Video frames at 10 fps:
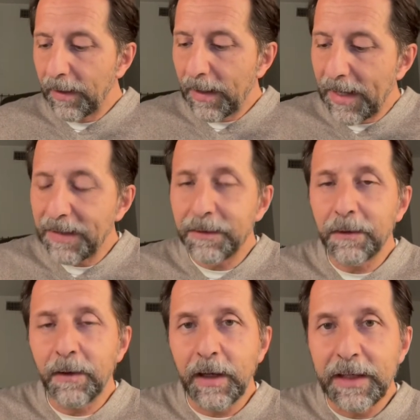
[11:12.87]

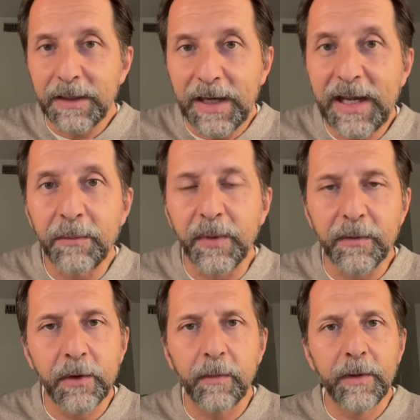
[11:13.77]
Ezer as a helper.
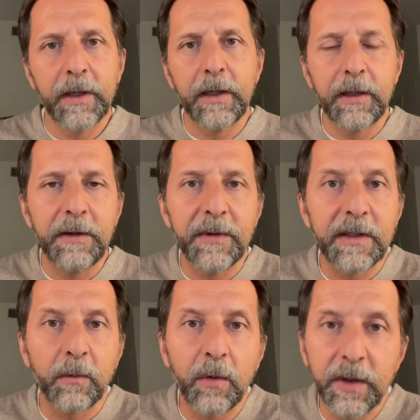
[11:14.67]
So if it's
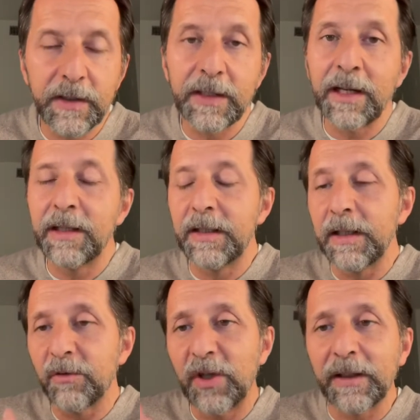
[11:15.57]
a word, it's, not, it's an
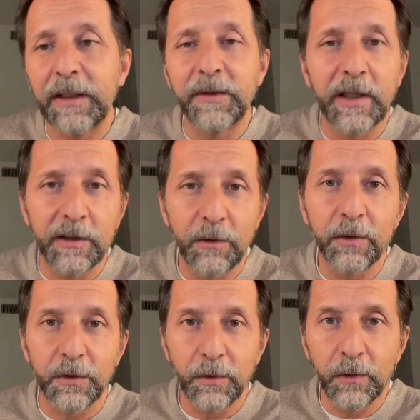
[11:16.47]
adjective that is
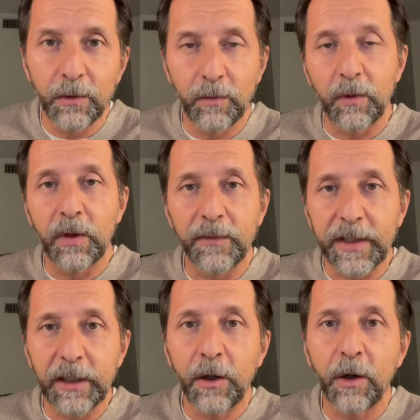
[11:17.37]
used to qualify
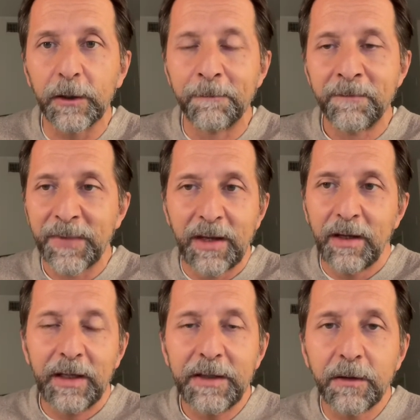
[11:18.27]
God.
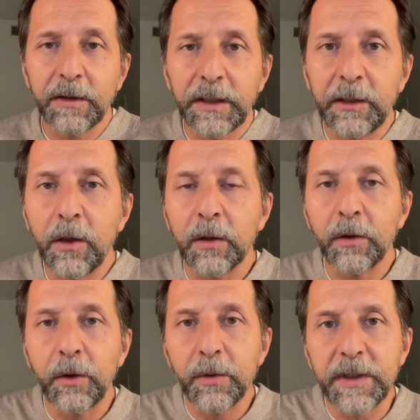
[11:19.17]
It's certainly not
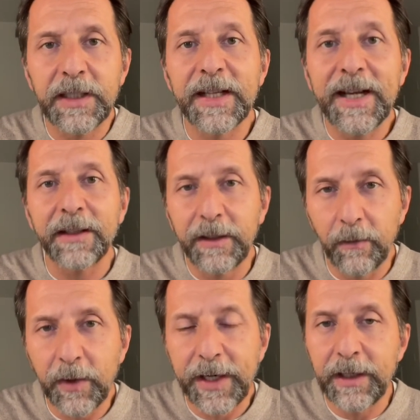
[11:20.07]
used in a negative
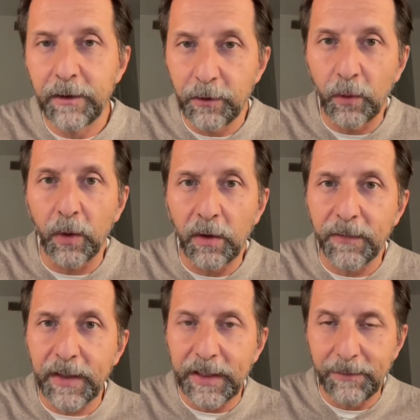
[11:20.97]
way to
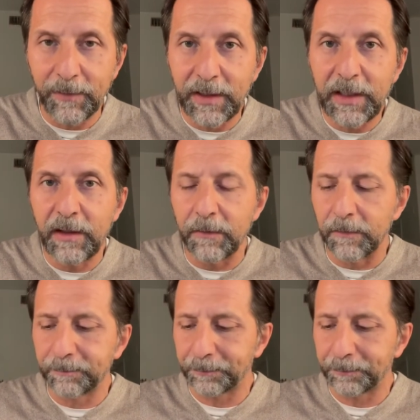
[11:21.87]
qualify Eve.